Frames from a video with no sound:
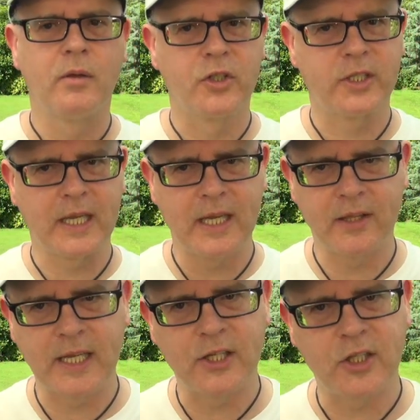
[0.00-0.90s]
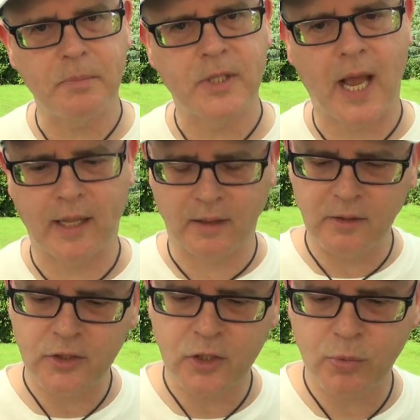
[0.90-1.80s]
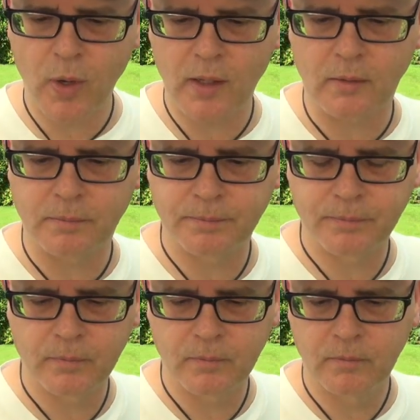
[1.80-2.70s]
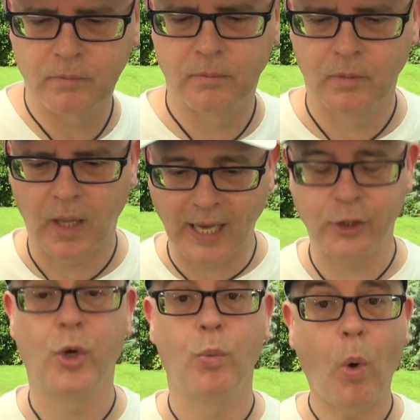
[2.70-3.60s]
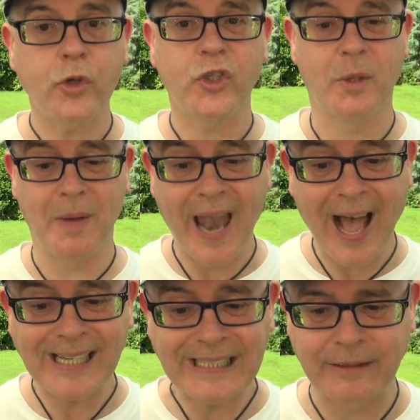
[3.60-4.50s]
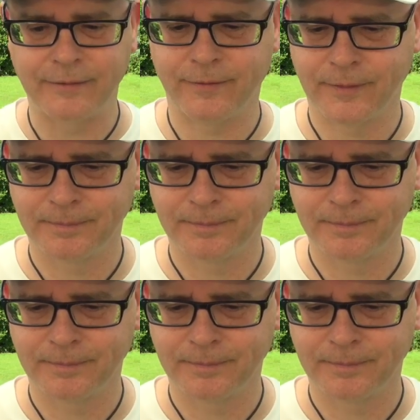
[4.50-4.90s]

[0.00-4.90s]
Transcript: see the subtitles as well, and you can watch them live.